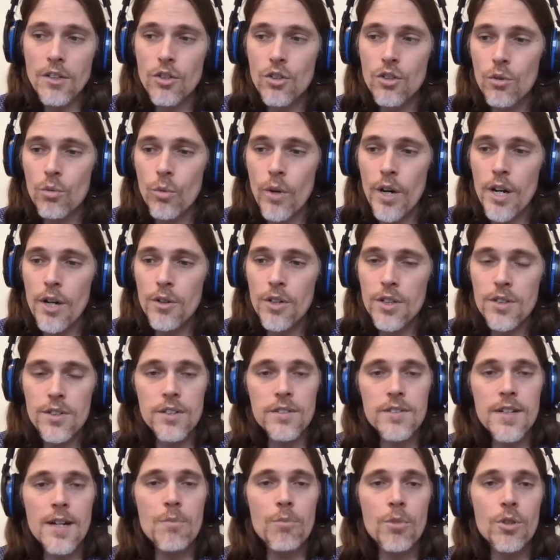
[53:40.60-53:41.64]
where did the
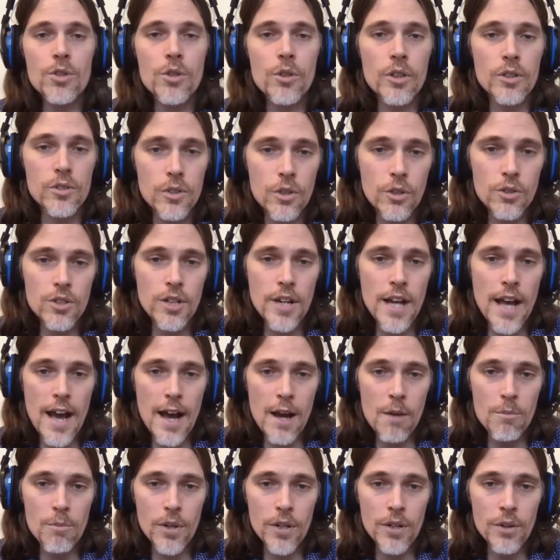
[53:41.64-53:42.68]
temperature excursion
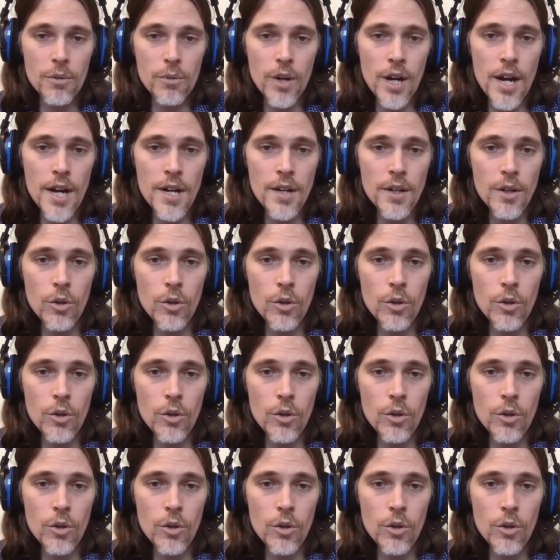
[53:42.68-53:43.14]
happen, right?